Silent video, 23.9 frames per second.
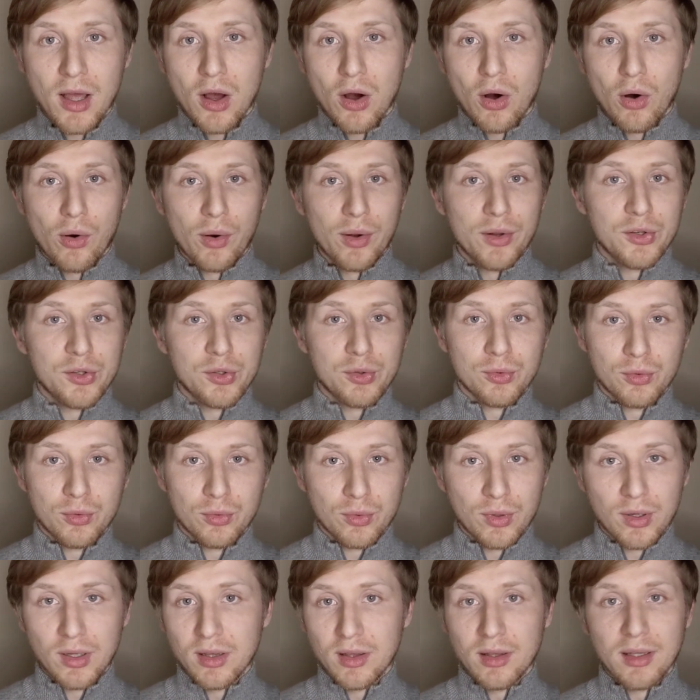or
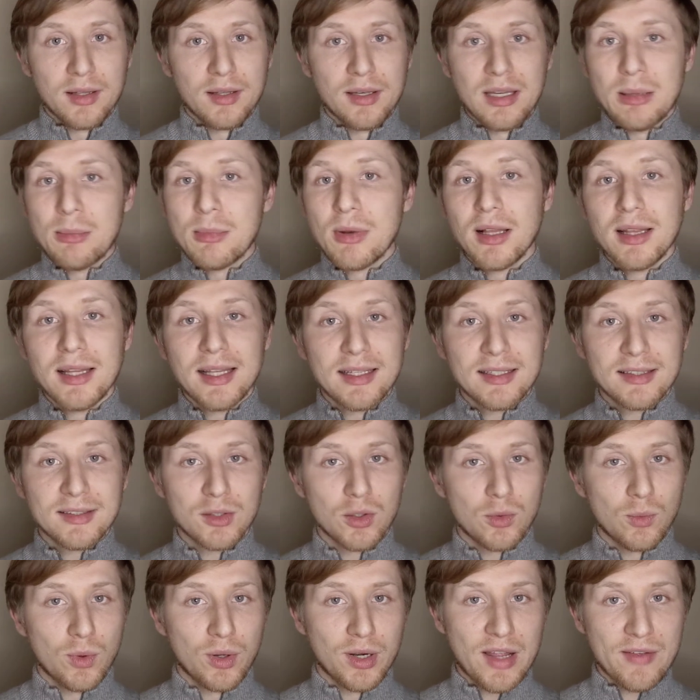into an email list or
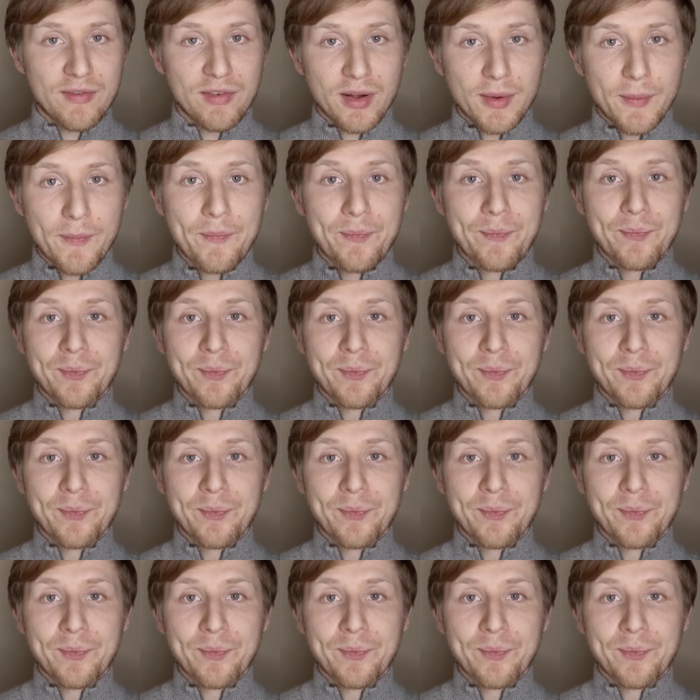whatever.